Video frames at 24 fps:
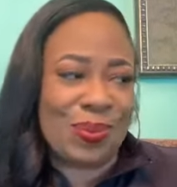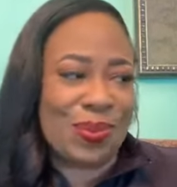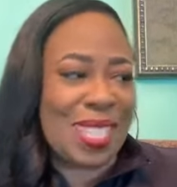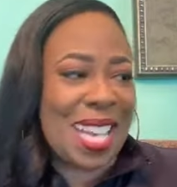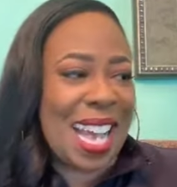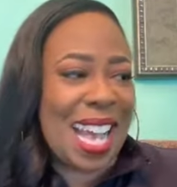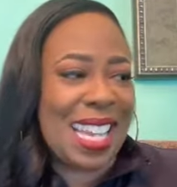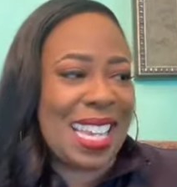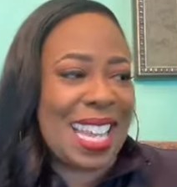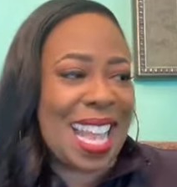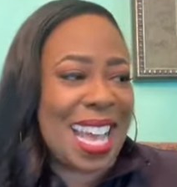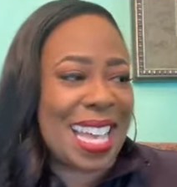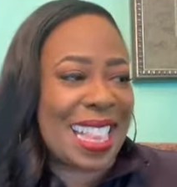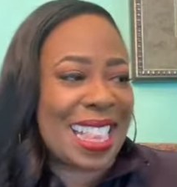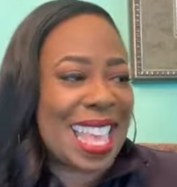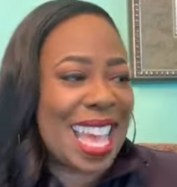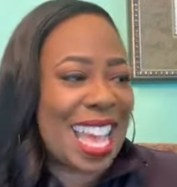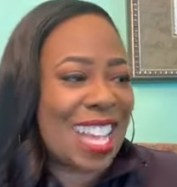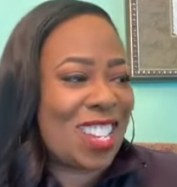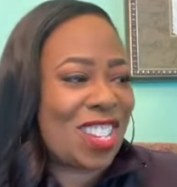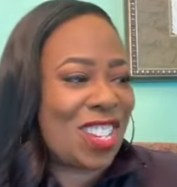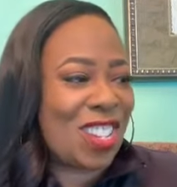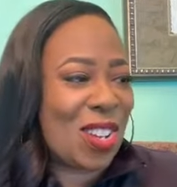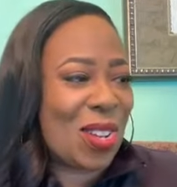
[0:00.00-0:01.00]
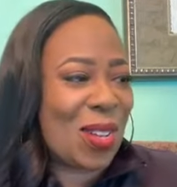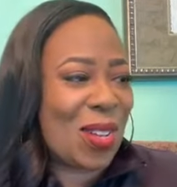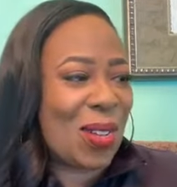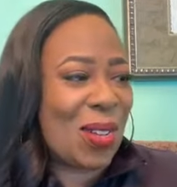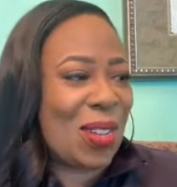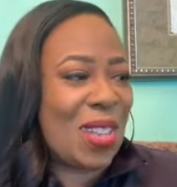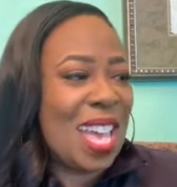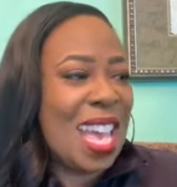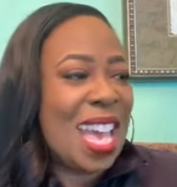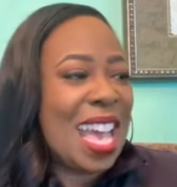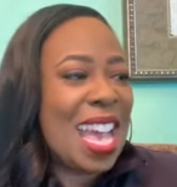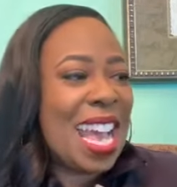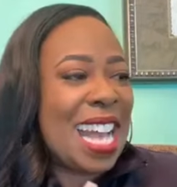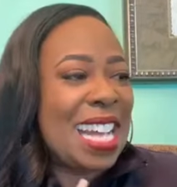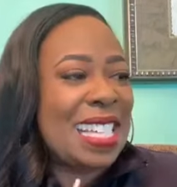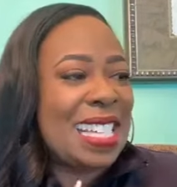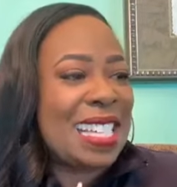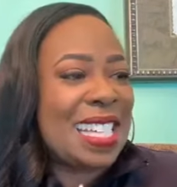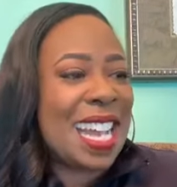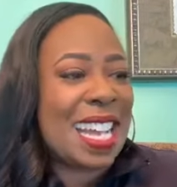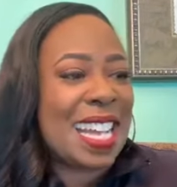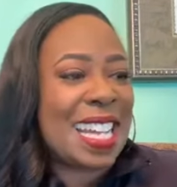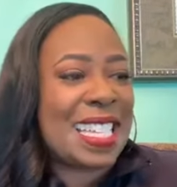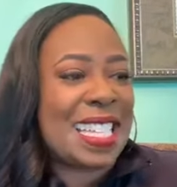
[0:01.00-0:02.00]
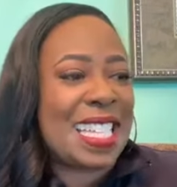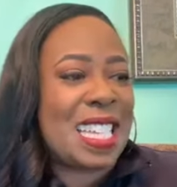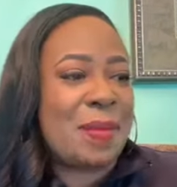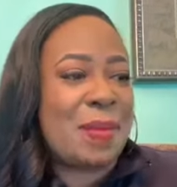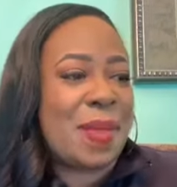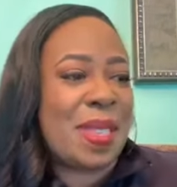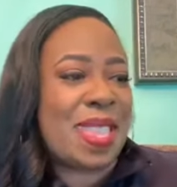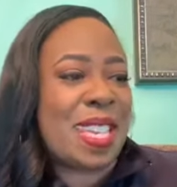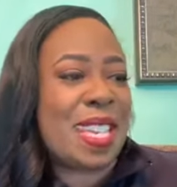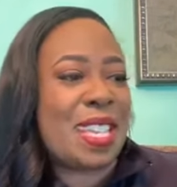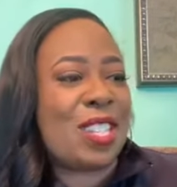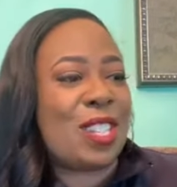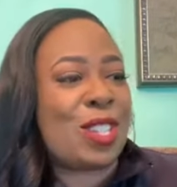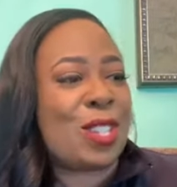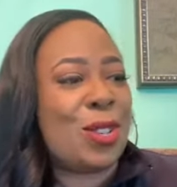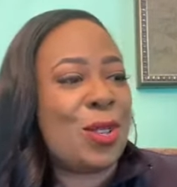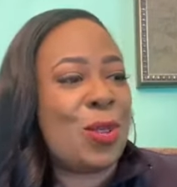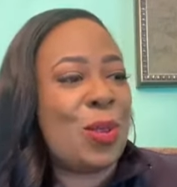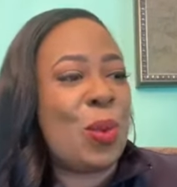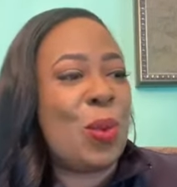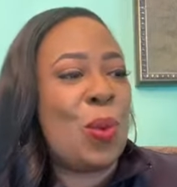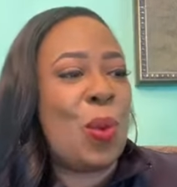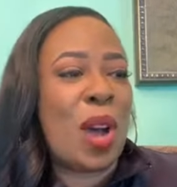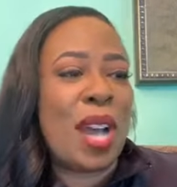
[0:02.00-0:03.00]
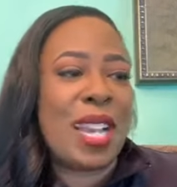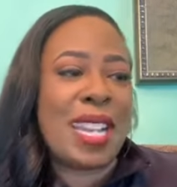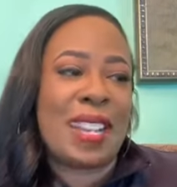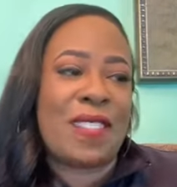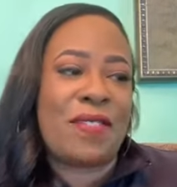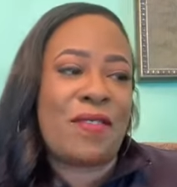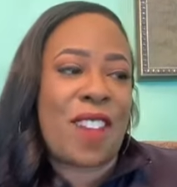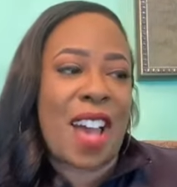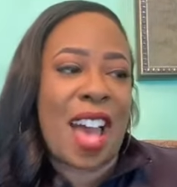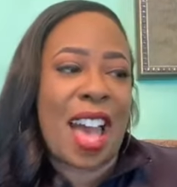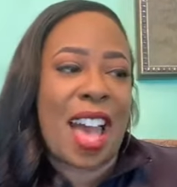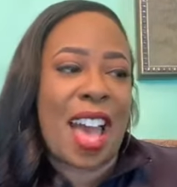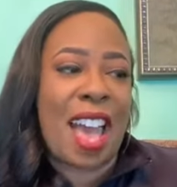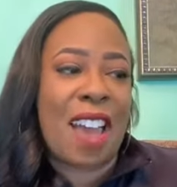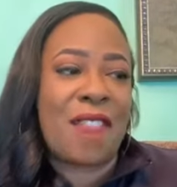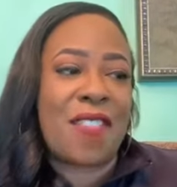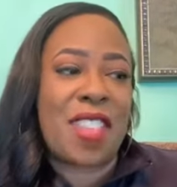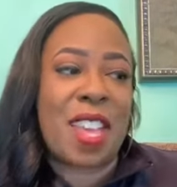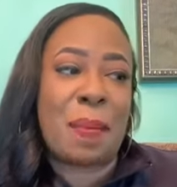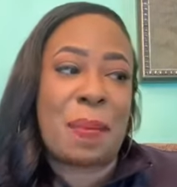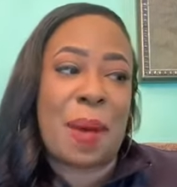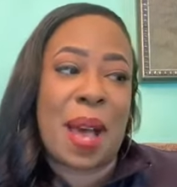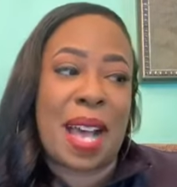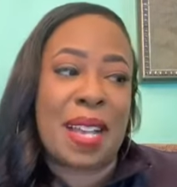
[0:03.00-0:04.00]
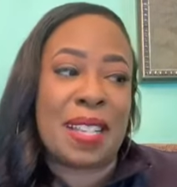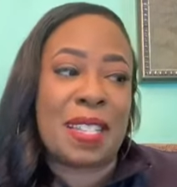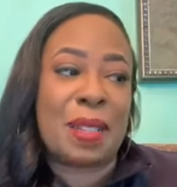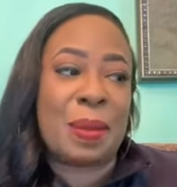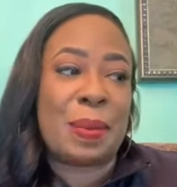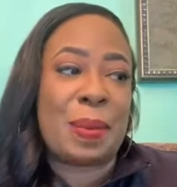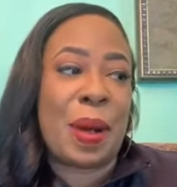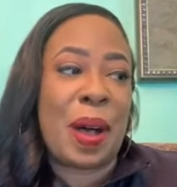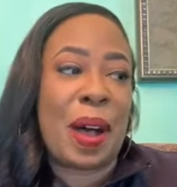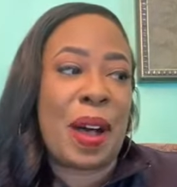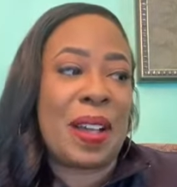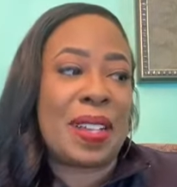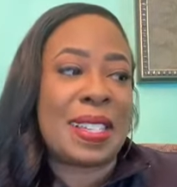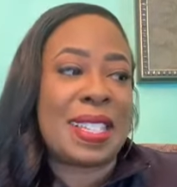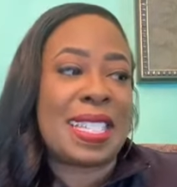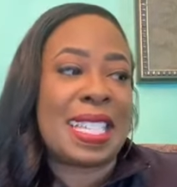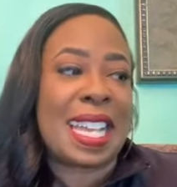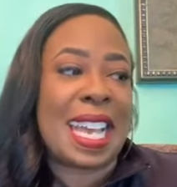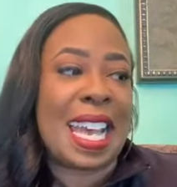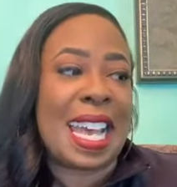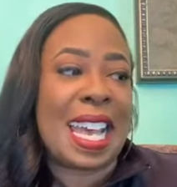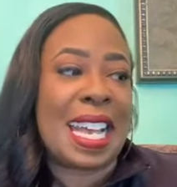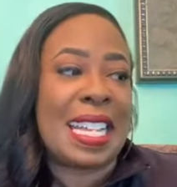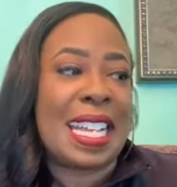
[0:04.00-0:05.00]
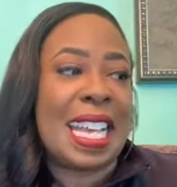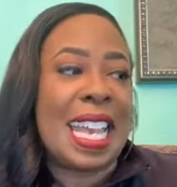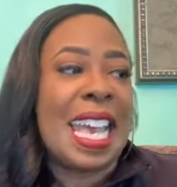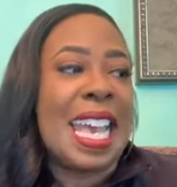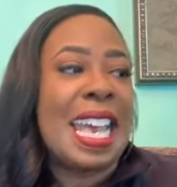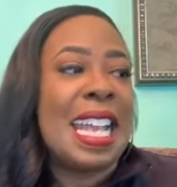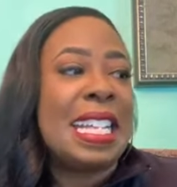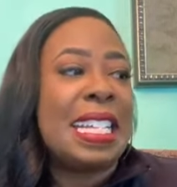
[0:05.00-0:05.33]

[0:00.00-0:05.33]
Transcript: I like that, Joel. In 2 Timothy 2:1-5, the Apostle Paul said,